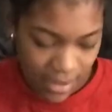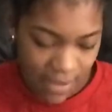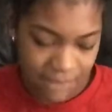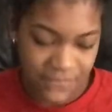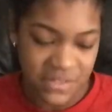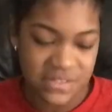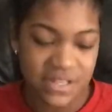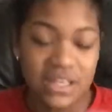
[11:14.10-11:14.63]
a
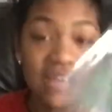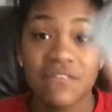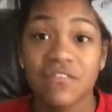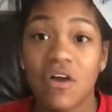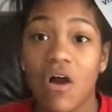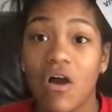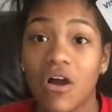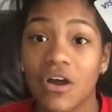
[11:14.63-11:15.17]
Visa gift
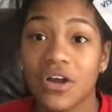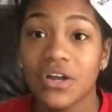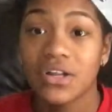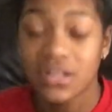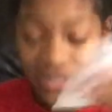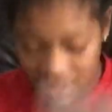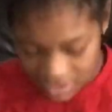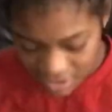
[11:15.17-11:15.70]
card,
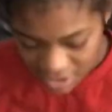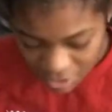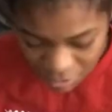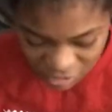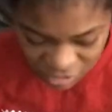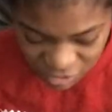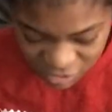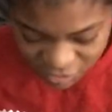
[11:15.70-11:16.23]

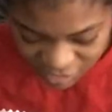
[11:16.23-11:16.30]
which is